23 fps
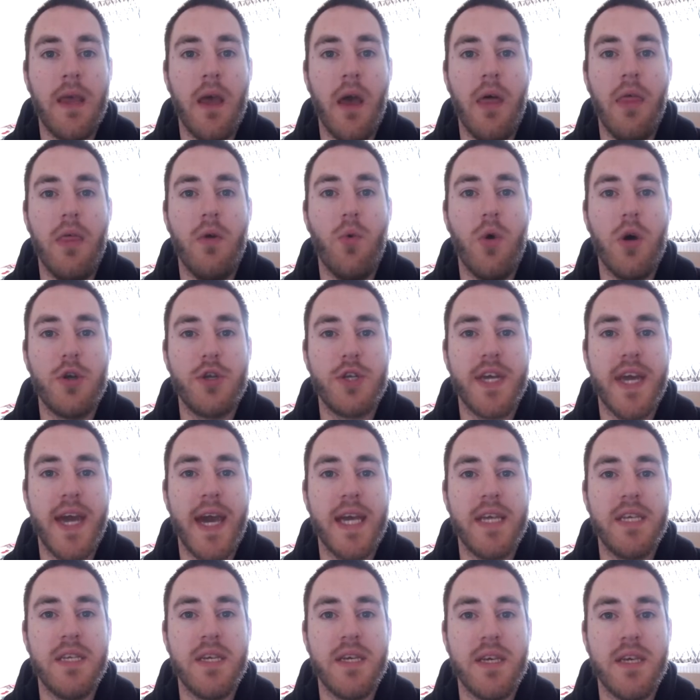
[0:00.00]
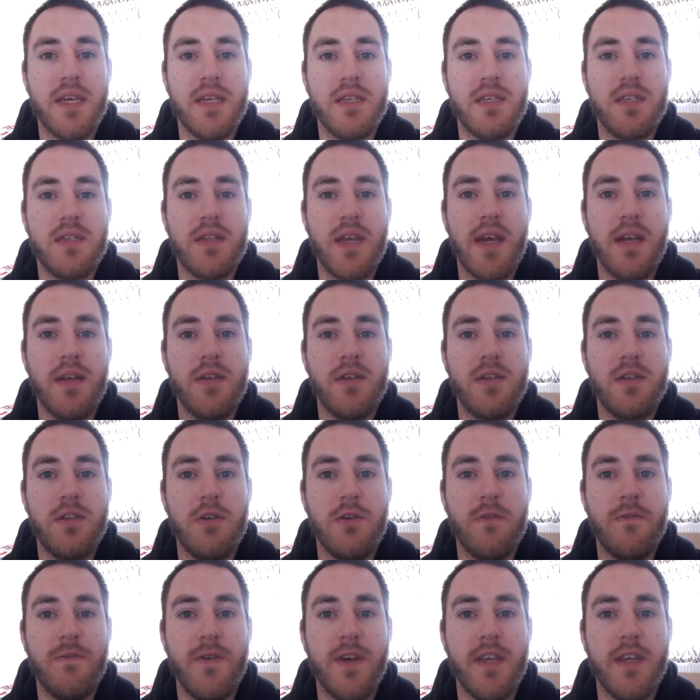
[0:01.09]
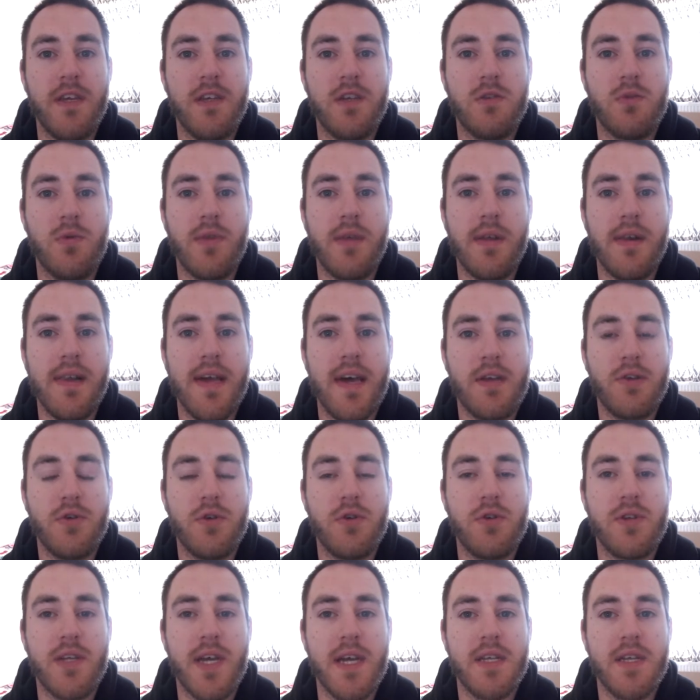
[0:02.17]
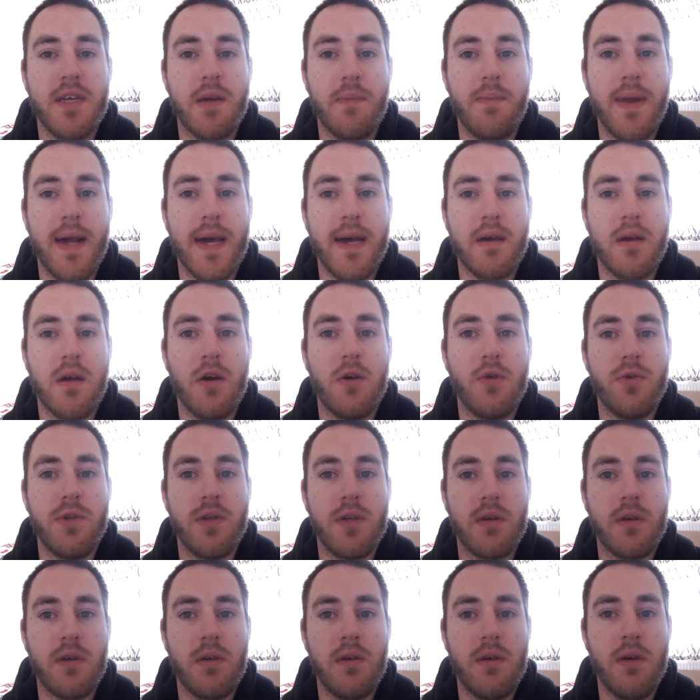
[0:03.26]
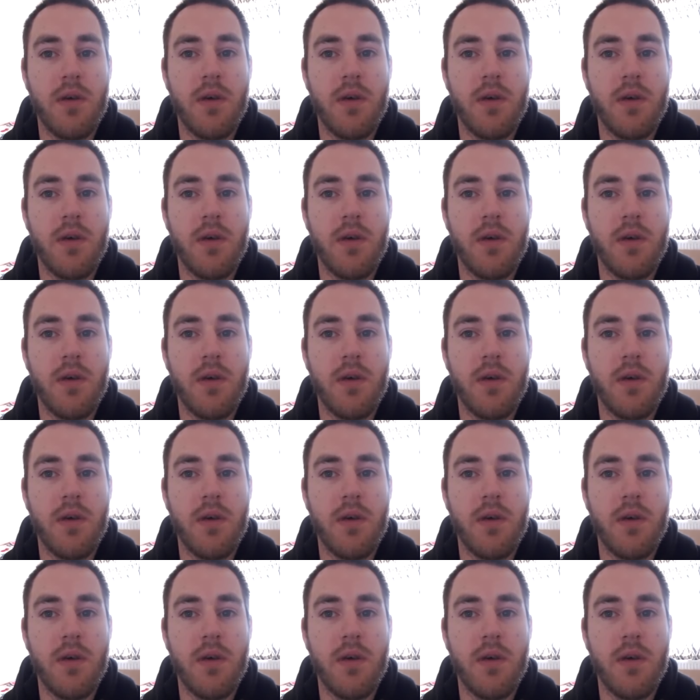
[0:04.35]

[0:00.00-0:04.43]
The watch casing is stainless steel finished with an electrostatic black coating.